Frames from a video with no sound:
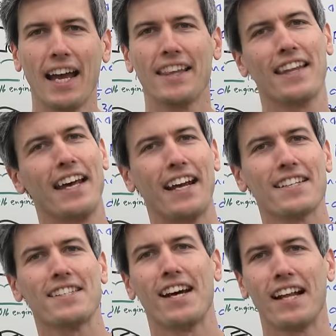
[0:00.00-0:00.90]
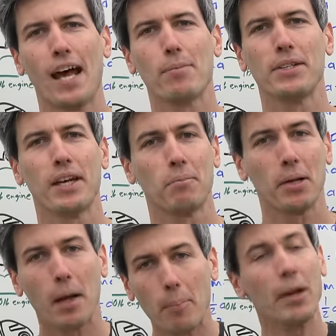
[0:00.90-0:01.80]
and that has not happened yet,
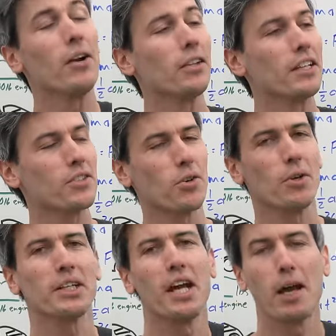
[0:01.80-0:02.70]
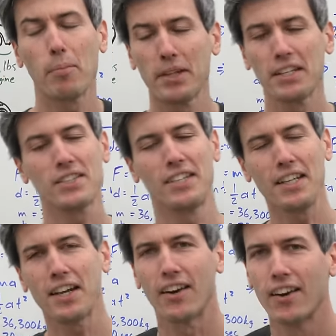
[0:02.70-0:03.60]
but apparently it's going to happen this
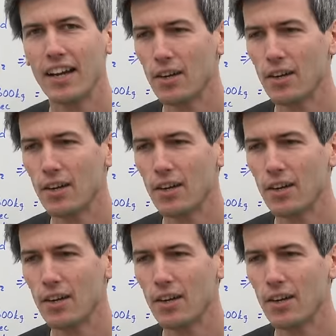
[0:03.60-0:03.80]
year,